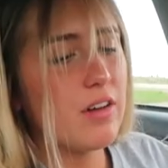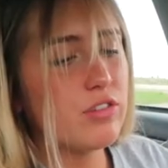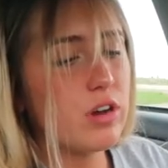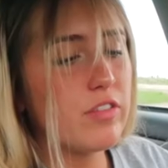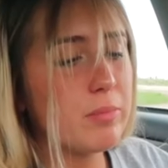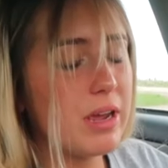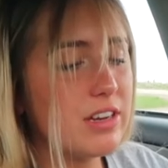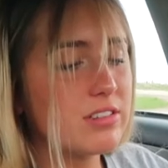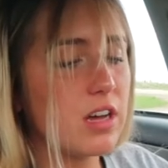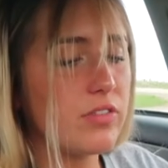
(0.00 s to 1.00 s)
Have you ever made
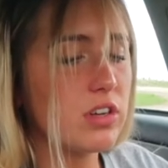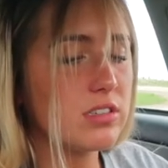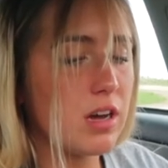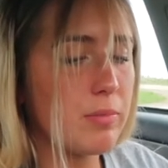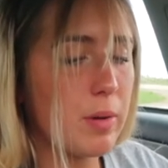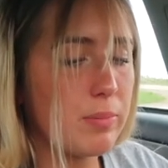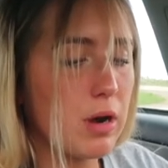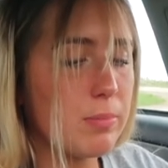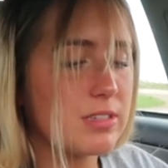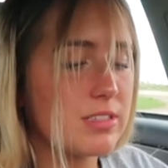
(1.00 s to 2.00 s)
yourself look dumb on
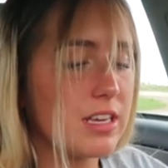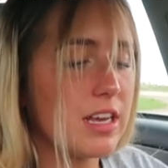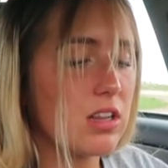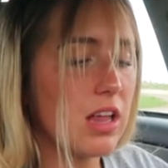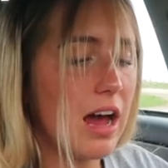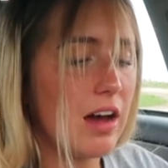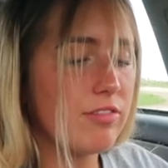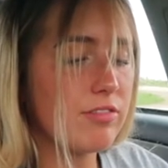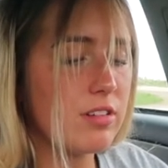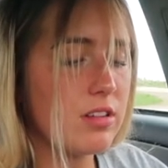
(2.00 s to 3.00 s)
purpose to get a
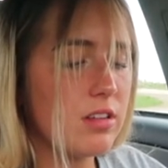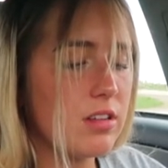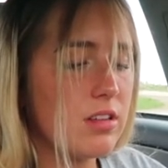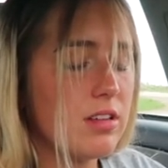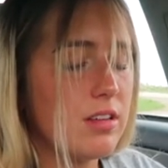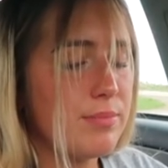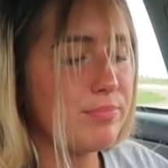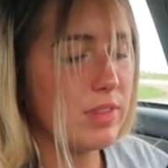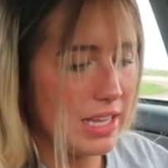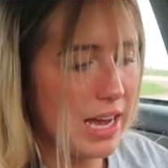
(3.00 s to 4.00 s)
laugh?
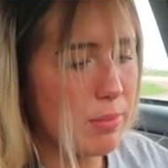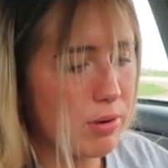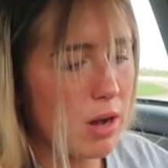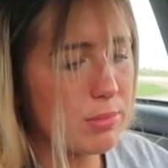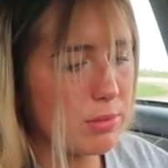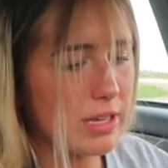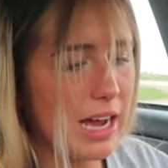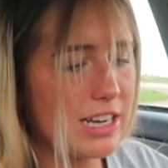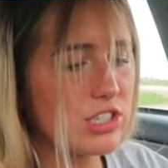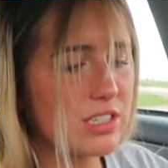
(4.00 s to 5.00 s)
Yeah, probably.
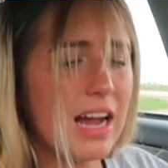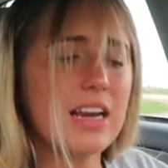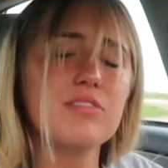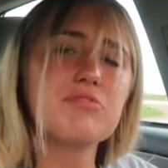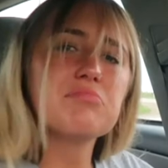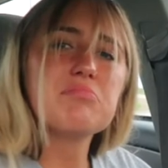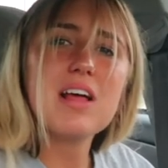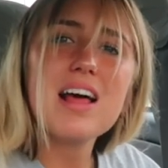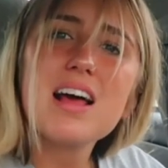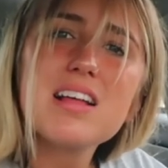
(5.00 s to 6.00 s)
I just kind of
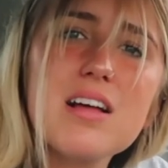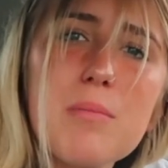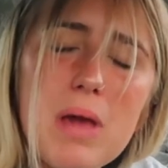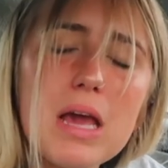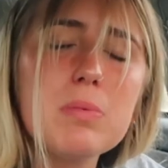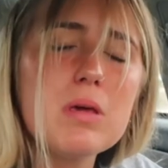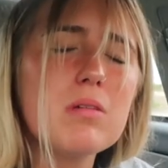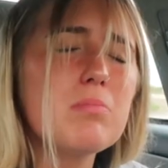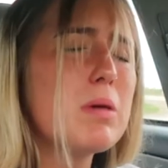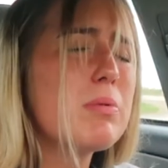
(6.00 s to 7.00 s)
make
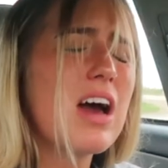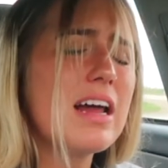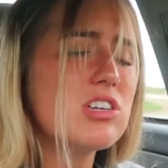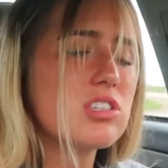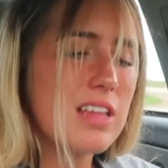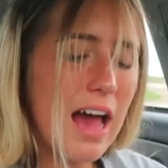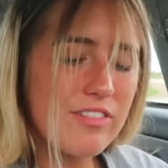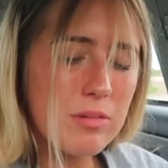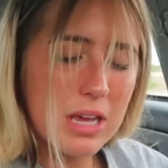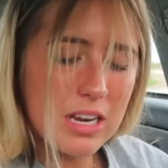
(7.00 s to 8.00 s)
people kind of just
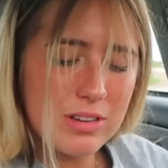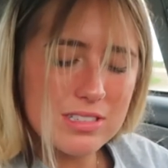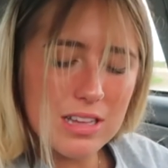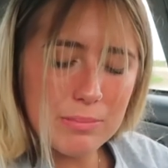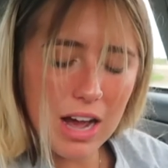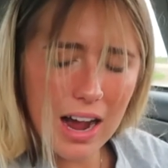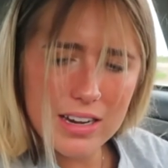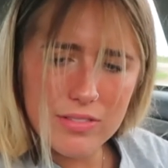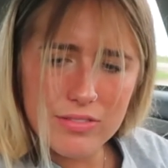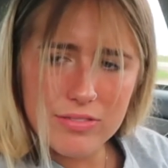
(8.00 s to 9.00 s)
laugh at me anyways because I'm
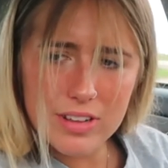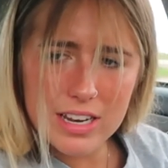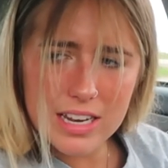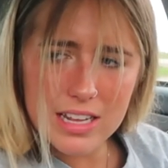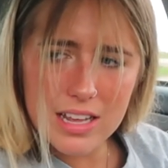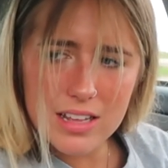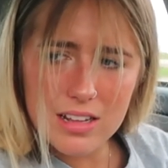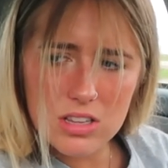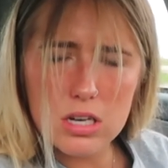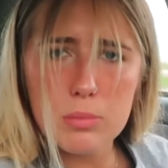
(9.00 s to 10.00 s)
kind of an idiot
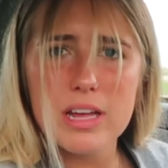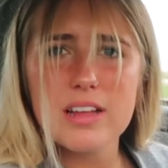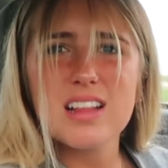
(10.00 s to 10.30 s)
a little bit.